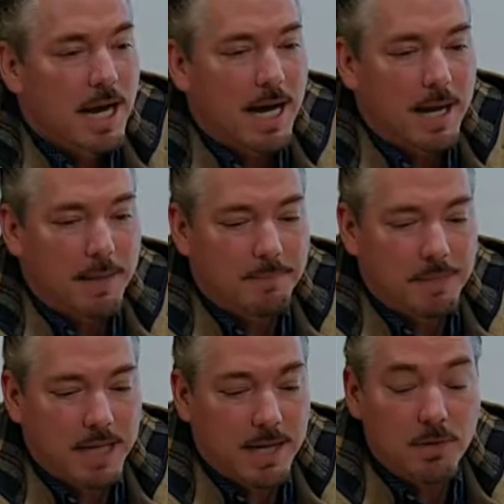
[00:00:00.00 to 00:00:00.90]
Um,
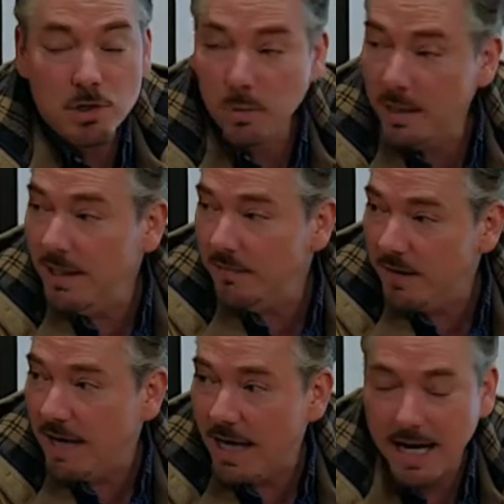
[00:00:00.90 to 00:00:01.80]
it was really
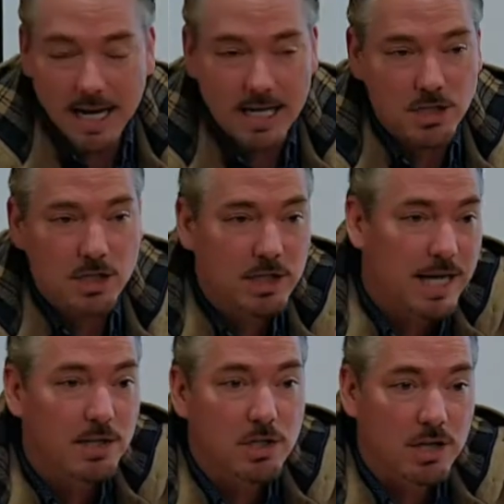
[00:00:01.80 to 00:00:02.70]
fun. I, it just
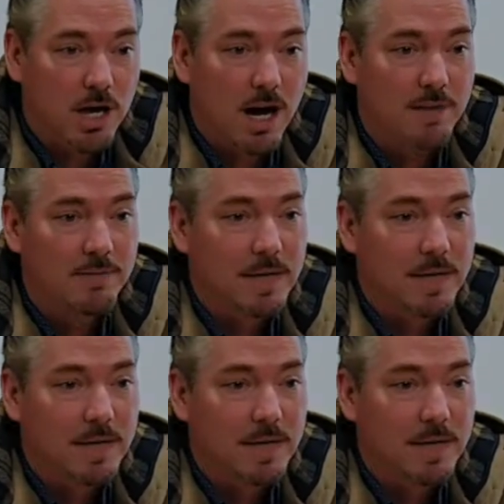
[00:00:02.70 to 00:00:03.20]
kind of took off.